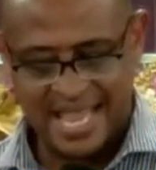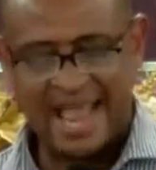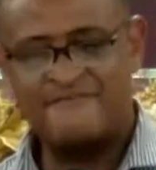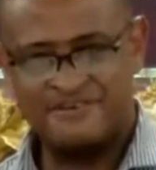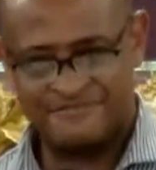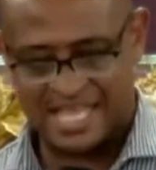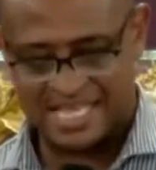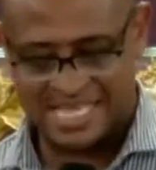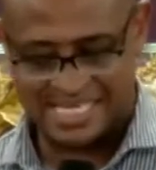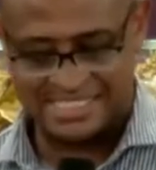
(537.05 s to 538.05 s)

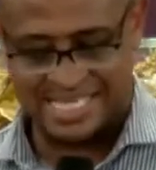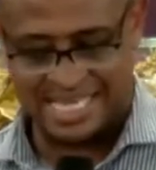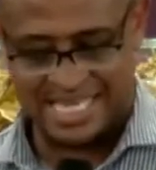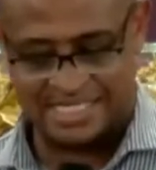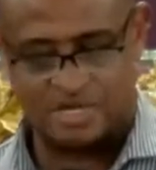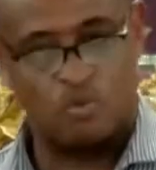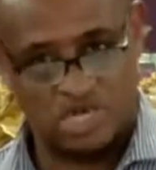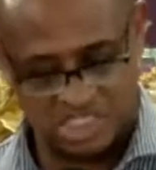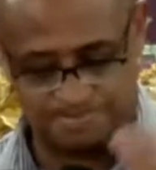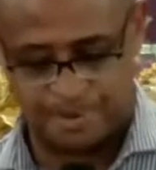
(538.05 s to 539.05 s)
Everything he did
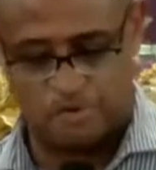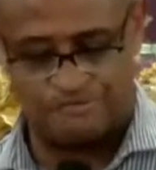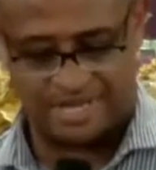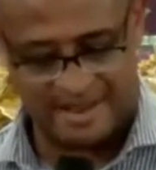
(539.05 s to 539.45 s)
was perfect.